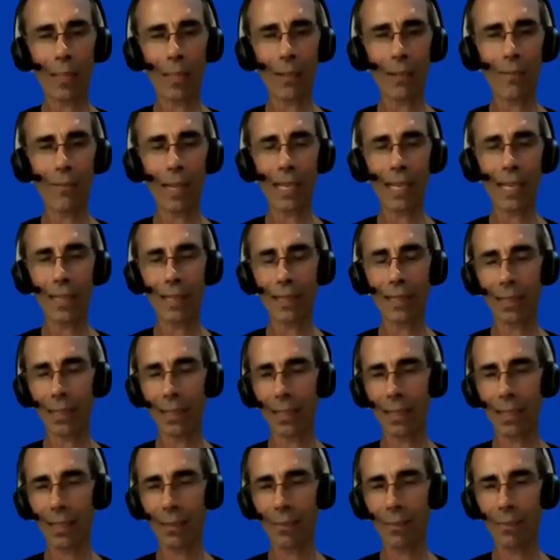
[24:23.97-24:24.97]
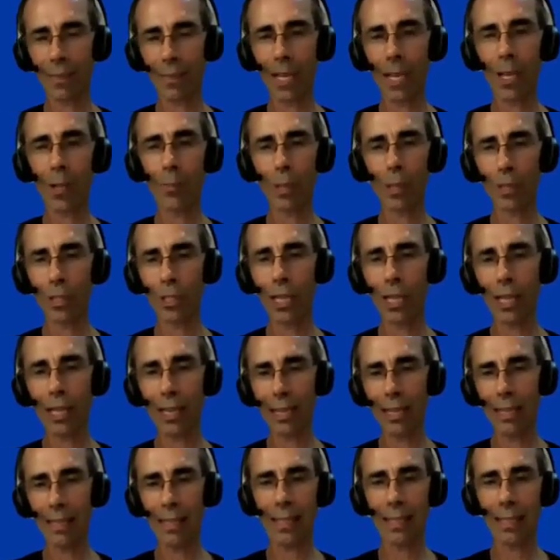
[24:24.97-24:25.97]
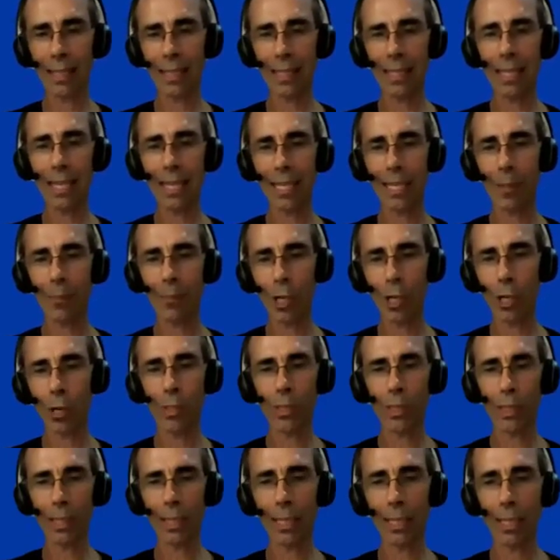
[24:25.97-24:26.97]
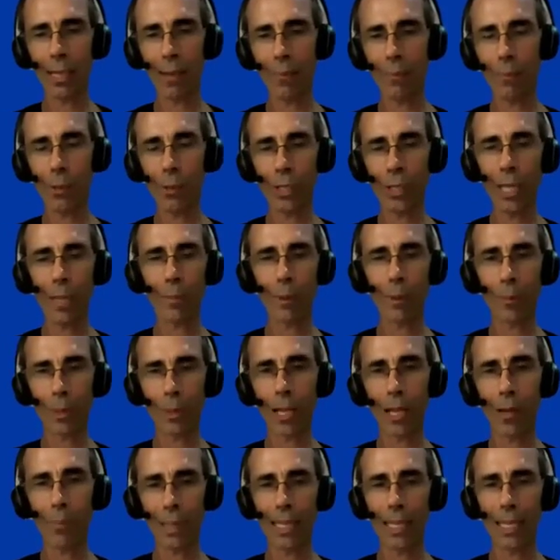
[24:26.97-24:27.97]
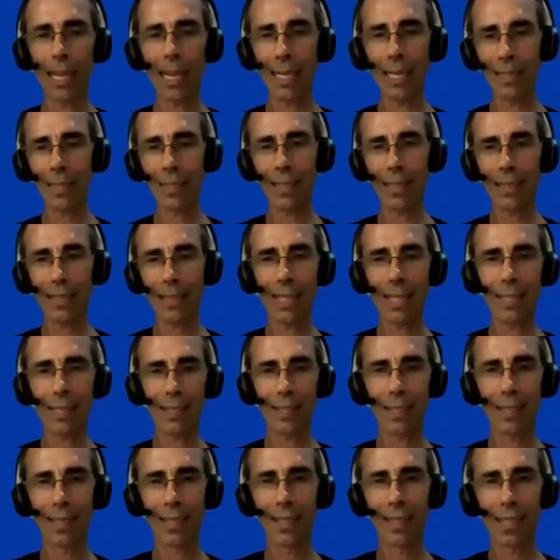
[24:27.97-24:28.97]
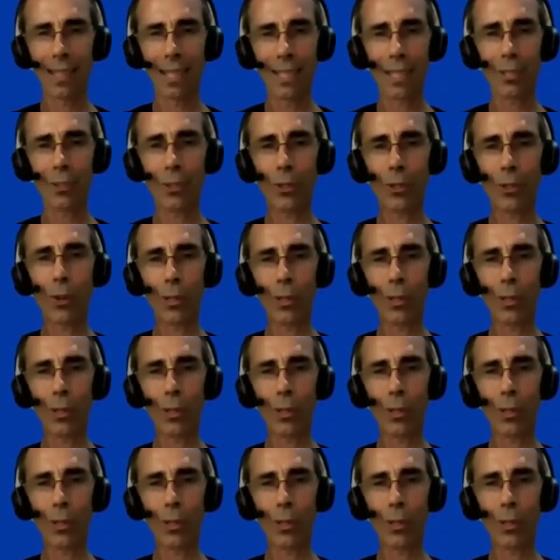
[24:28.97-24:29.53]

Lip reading: And in fact, LBJ didn't end up going to the Cotton Bowl game himself, but he actually sent his